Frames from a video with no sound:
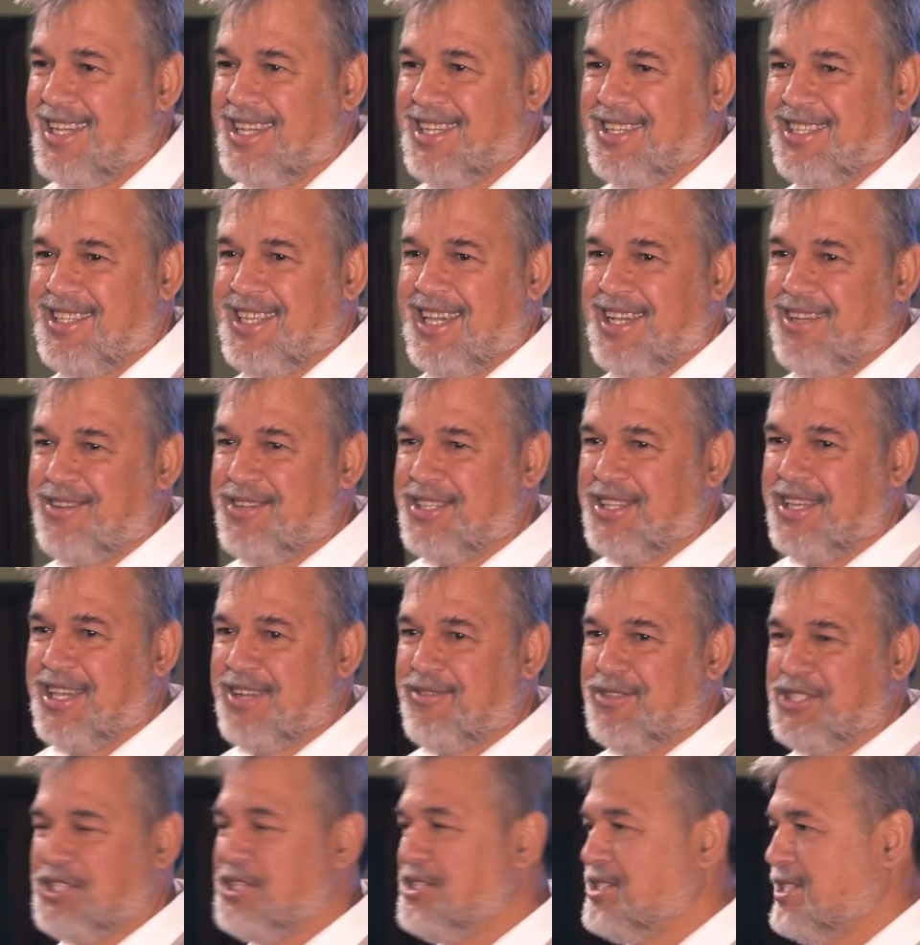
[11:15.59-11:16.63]

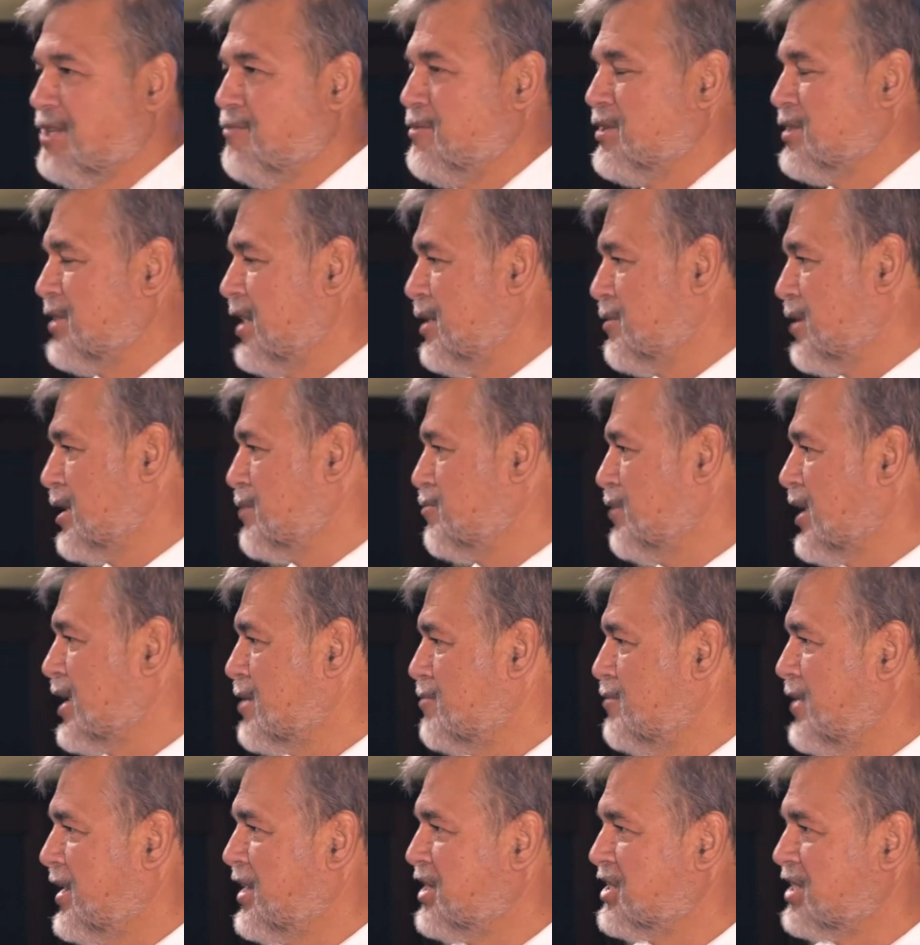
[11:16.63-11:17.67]
As soon as they
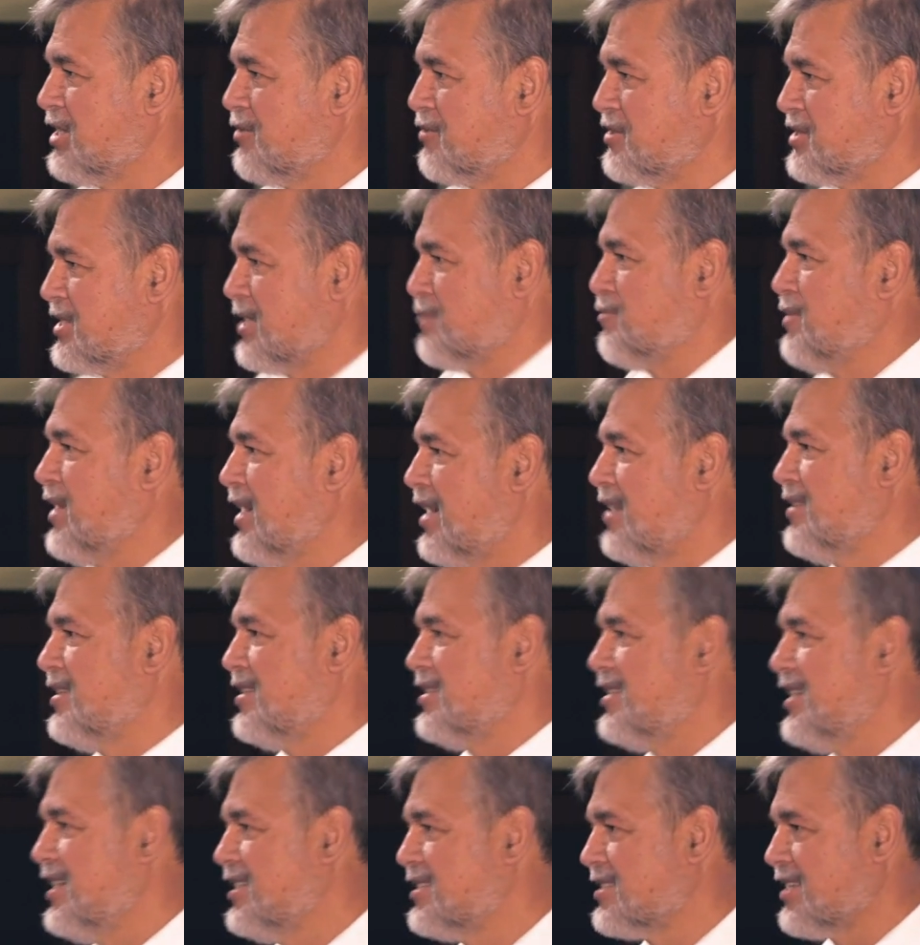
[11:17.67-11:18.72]
become managers, they want to sit behind
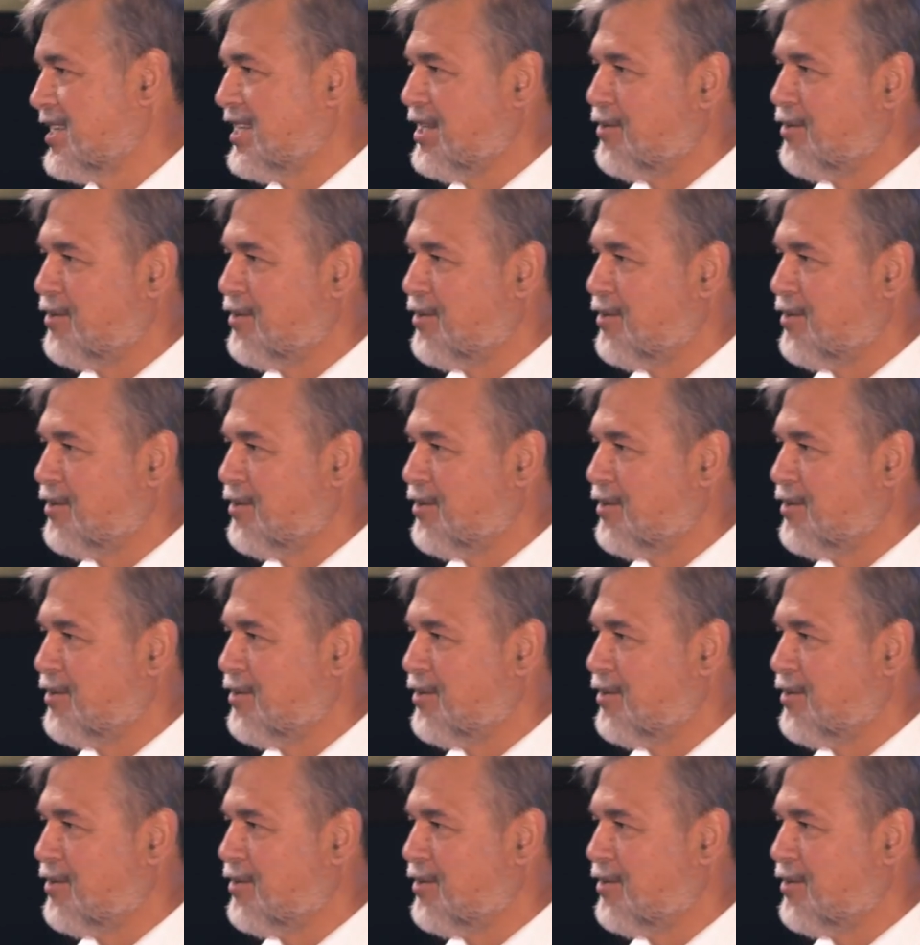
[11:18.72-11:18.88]
the desk.